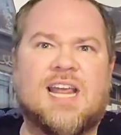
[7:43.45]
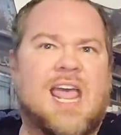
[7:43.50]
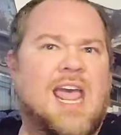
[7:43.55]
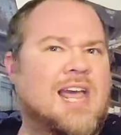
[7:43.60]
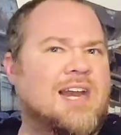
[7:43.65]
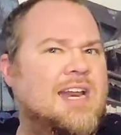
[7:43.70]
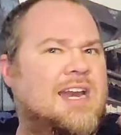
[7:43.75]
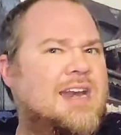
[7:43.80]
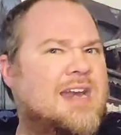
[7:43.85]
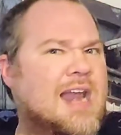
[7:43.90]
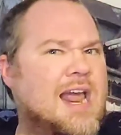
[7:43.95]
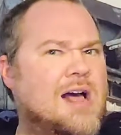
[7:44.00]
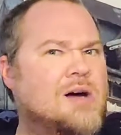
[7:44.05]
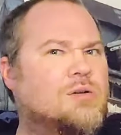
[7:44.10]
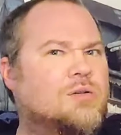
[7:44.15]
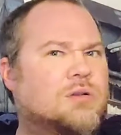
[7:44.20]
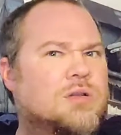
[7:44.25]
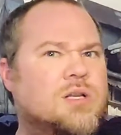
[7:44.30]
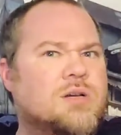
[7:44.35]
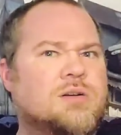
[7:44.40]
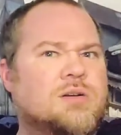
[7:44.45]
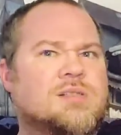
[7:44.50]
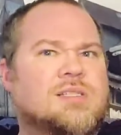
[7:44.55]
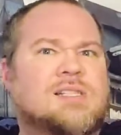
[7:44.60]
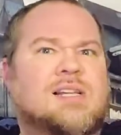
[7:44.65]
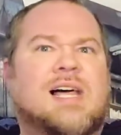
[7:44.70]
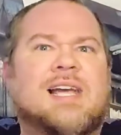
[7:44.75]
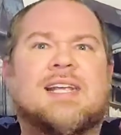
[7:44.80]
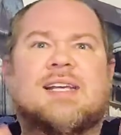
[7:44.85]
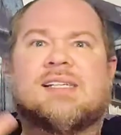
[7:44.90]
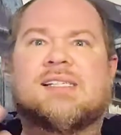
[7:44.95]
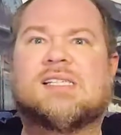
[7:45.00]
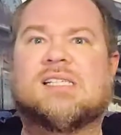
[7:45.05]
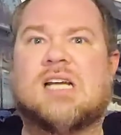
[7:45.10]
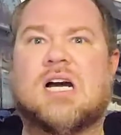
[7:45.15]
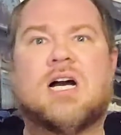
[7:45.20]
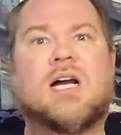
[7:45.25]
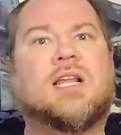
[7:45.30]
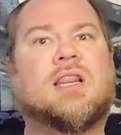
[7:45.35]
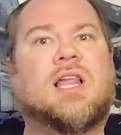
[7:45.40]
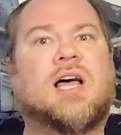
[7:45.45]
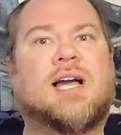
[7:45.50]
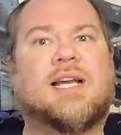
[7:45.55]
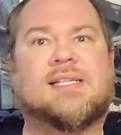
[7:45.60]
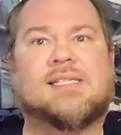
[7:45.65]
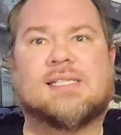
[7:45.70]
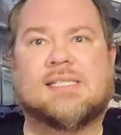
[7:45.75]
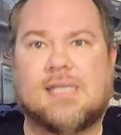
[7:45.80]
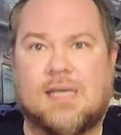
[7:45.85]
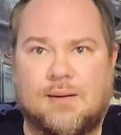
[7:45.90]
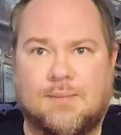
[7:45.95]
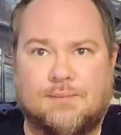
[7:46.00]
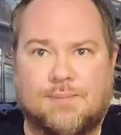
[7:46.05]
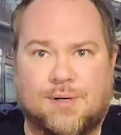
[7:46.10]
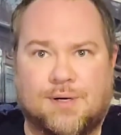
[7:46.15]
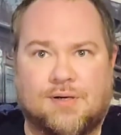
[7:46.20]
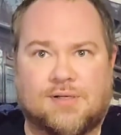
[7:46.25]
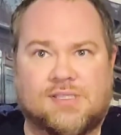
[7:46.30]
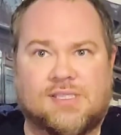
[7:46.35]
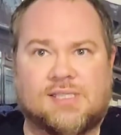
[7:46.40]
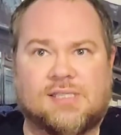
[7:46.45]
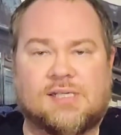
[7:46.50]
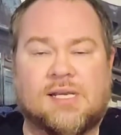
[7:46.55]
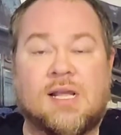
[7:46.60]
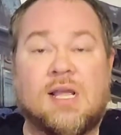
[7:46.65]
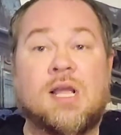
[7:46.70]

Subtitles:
and it now looks like a stylized sunburst,